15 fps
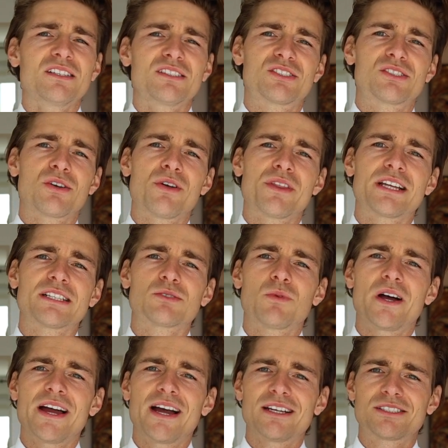So that's
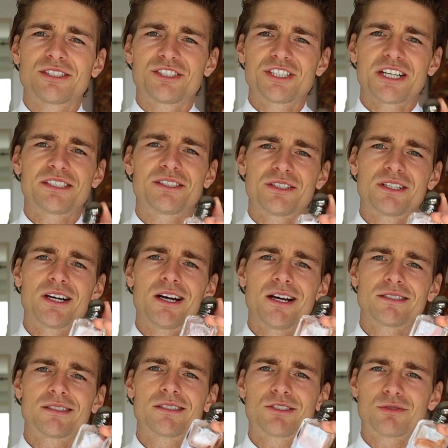why I suggest you
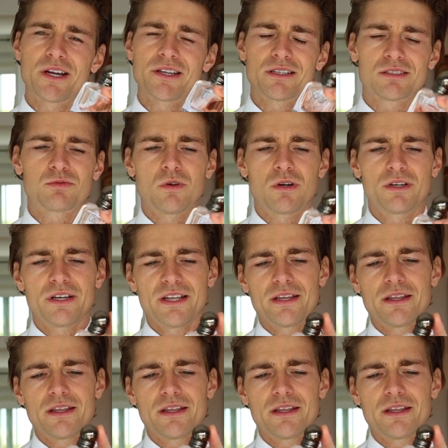guys try this one